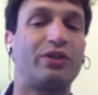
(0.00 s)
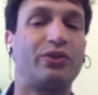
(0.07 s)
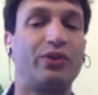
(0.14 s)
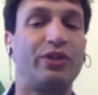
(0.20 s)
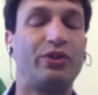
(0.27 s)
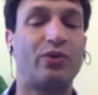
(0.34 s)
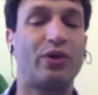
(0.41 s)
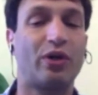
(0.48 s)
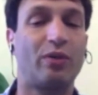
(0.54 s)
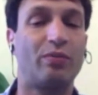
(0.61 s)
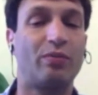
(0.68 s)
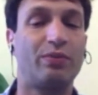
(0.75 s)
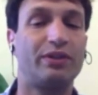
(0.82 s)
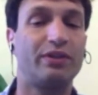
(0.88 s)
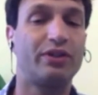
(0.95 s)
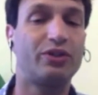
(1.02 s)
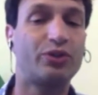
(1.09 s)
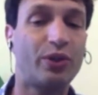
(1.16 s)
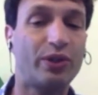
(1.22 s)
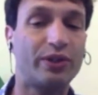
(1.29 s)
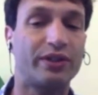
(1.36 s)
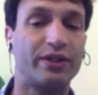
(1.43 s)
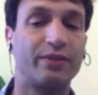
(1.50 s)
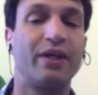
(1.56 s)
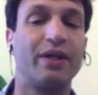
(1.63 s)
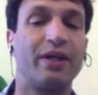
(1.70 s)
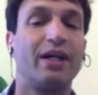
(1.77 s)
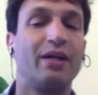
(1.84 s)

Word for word: what you need to accomplish in the short term,